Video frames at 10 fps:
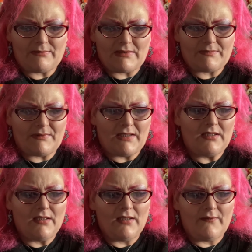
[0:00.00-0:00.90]
must be
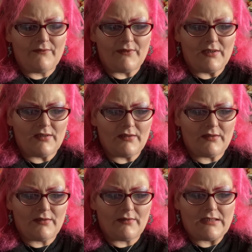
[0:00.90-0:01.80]

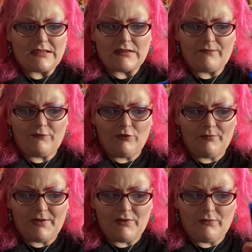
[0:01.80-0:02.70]
this is the 4
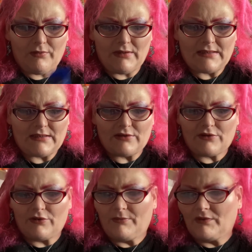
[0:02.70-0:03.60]
mil, and this is the
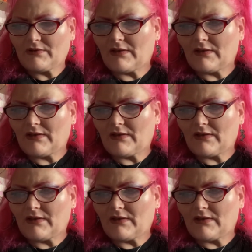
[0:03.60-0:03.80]
2 mil.